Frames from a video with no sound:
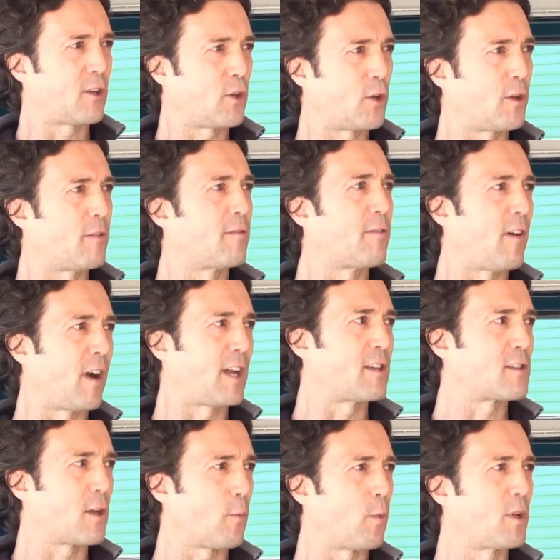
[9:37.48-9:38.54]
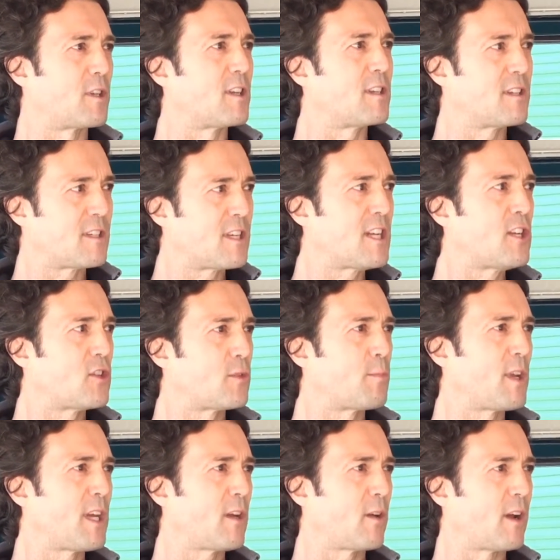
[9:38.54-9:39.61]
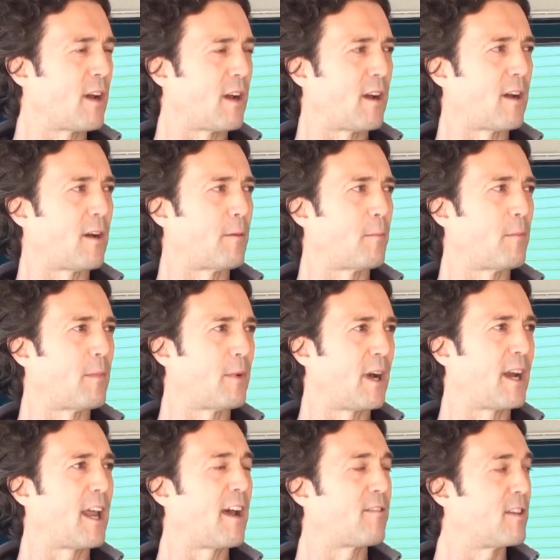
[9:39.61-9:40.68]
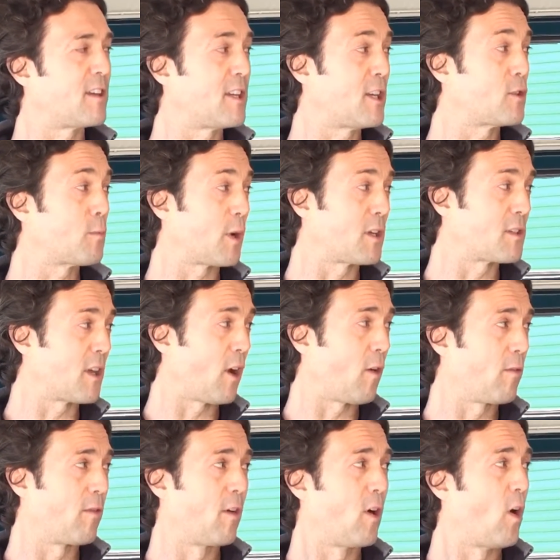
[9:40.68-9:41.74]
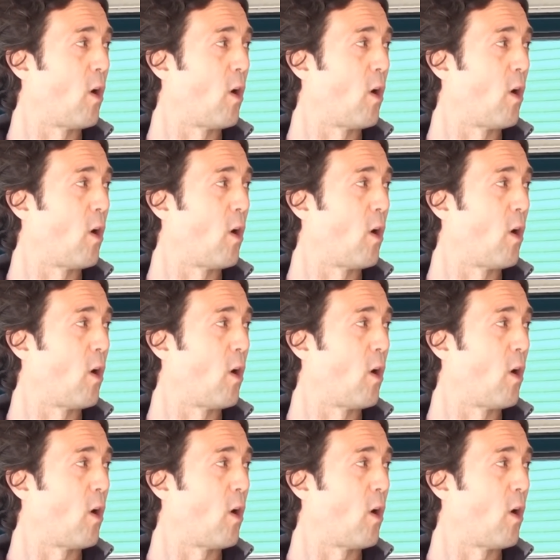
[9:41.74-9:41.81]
couldn't find someone to teach me, um, I'd have to teach myself